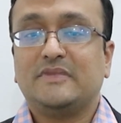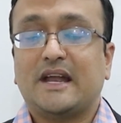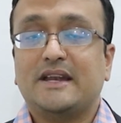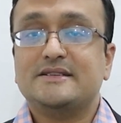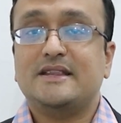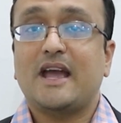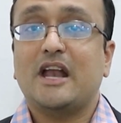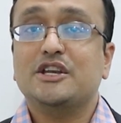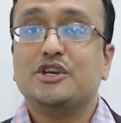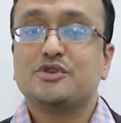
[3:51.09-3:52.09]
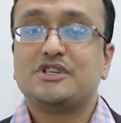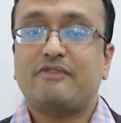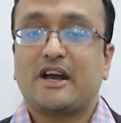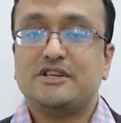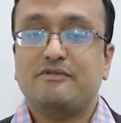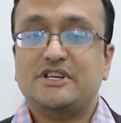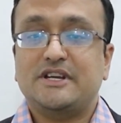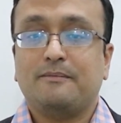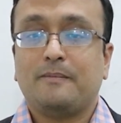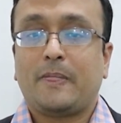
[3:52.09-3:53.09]
that is the antitussive
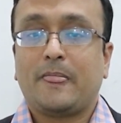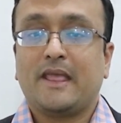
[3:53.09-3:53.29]
activity.